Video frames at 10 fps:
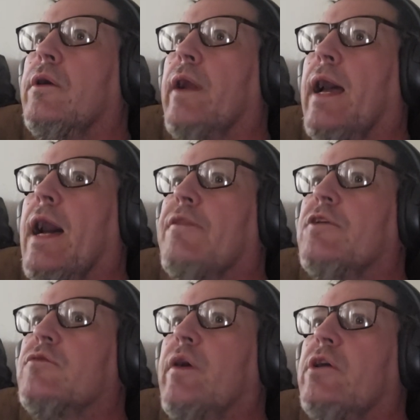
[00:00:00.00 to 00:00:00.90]
I had
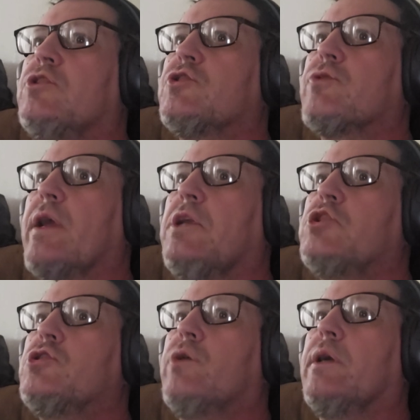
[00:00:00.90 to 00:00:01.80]
this very
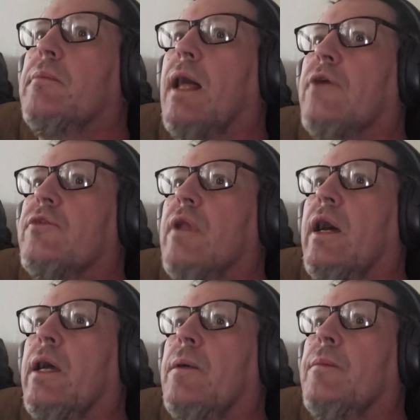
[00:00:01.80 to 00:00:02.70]
strange dream last
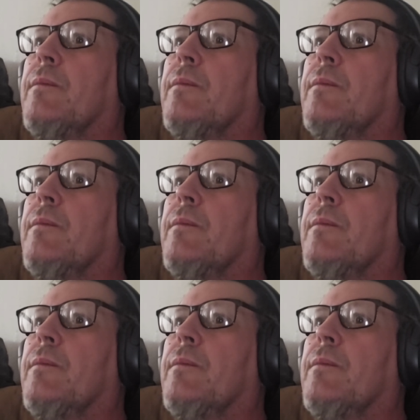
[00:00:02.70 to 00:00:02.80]
night